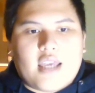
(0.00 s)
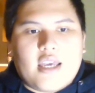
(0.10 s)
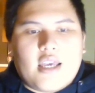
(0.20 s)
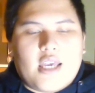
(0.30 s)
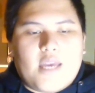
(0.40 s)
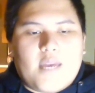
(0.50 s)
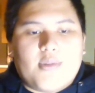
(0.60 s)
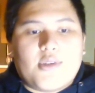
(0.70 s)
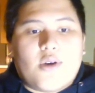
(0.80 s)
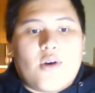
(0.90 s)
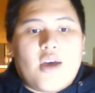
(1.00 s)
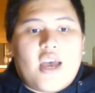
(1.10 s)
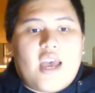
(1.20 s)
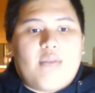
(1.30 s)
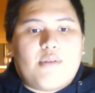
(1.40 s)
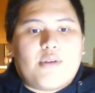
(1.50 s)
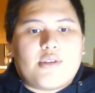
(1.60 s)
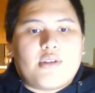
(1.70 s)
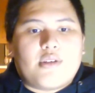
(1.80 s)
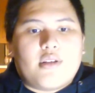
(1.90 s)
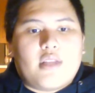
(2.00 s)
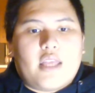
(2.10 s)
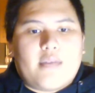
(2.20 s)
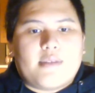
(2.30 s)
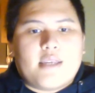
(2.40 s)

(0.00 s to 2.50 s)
Even so, every rustle of leaves